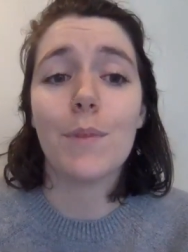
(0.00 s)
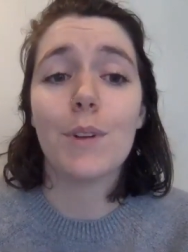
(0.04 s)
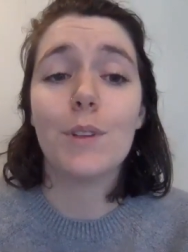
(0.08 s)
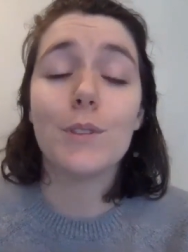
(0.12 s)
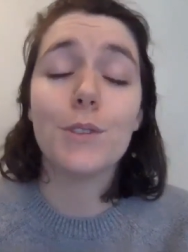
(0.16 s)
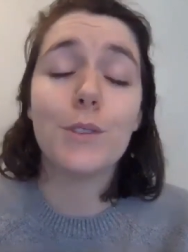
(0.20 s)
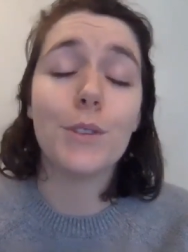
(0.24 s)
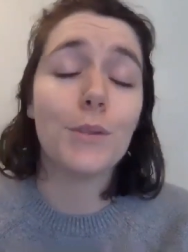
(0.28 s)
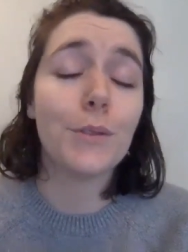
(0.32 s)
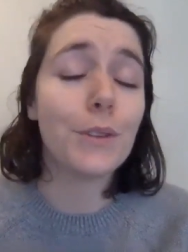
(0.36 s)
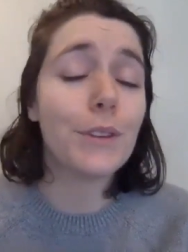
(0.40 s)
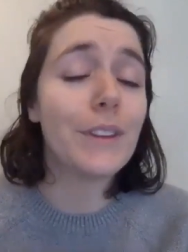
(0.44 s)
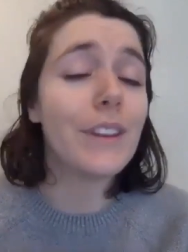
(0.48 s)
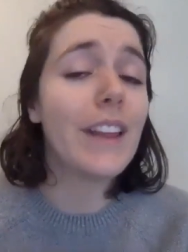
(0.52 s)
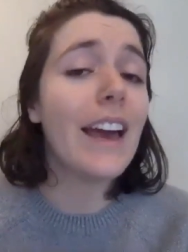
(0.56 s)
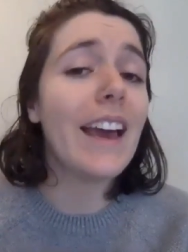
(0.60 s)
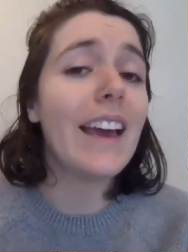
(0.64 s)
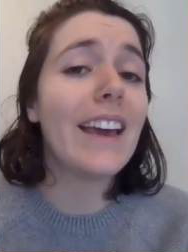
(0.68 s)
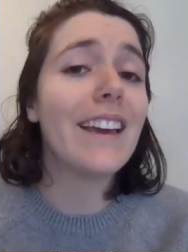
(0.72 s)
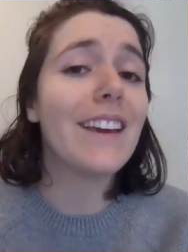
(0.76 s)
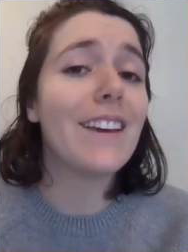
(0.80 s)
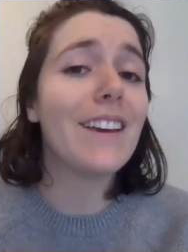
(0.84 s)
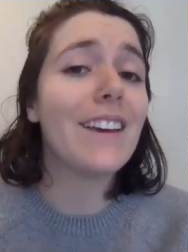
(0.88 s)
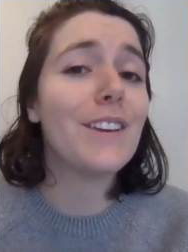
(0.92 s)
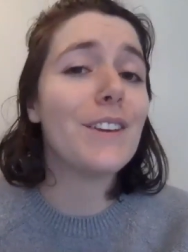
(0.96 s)
So if you'd
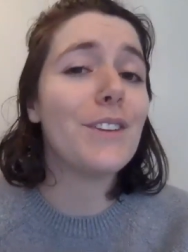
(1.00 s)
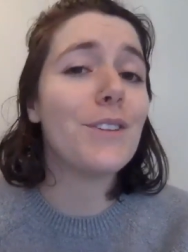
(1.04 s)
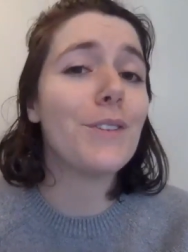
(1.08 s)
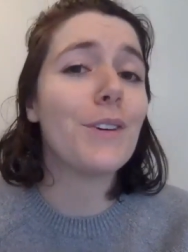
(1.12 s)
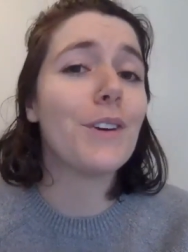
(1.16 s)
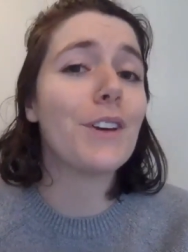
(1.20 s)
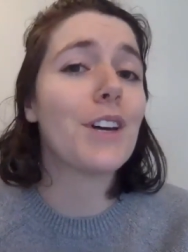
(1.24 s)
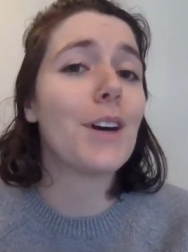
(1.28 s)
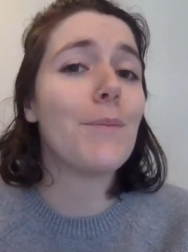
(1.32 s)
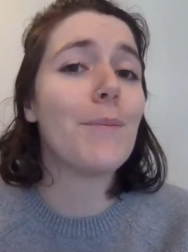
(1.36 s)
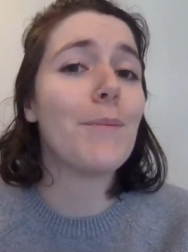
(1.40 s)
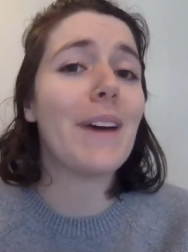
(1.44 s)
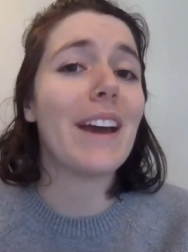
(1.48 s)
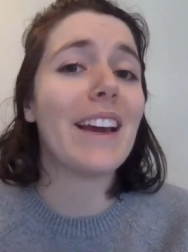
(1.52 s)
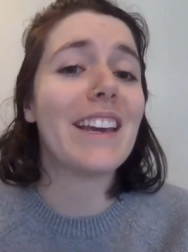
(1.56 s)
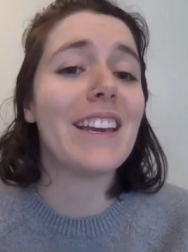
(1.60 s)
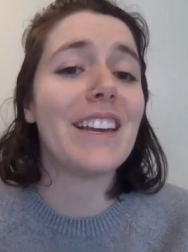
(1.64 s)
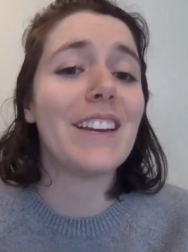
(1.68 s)
like, you can come back